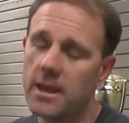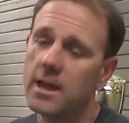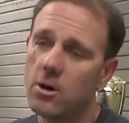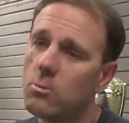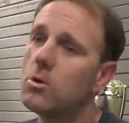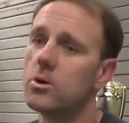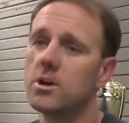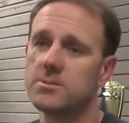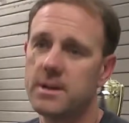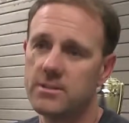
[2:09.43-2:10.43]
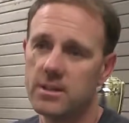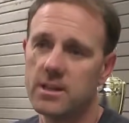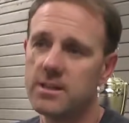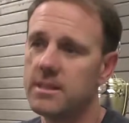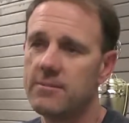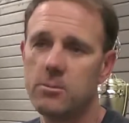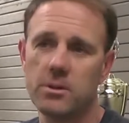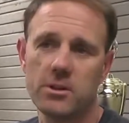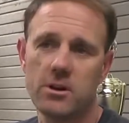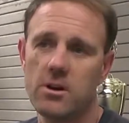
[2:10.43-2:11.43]
they had hobo cars basically. Never
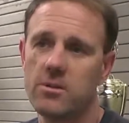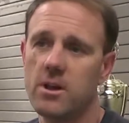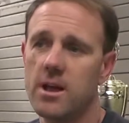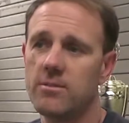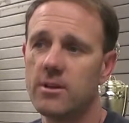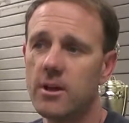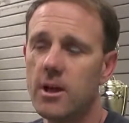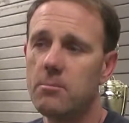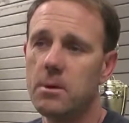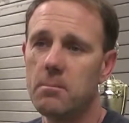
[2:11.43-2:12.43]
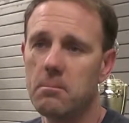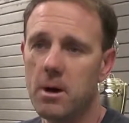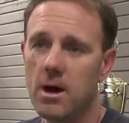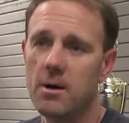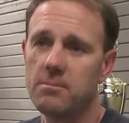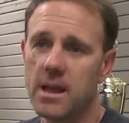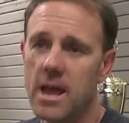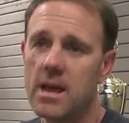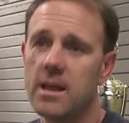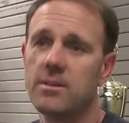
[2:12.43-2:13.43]
built a car in their life, but mom,
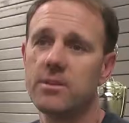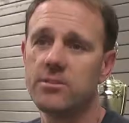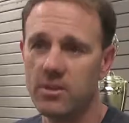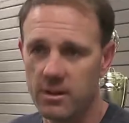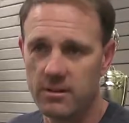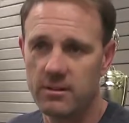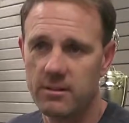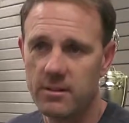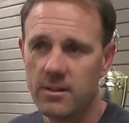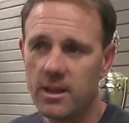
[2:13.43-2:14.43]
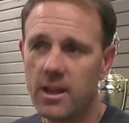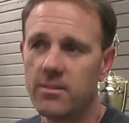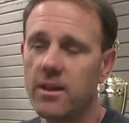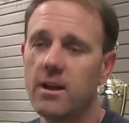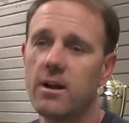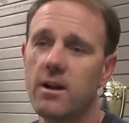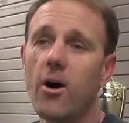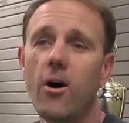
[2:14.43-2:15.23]
dad, and the son. And they're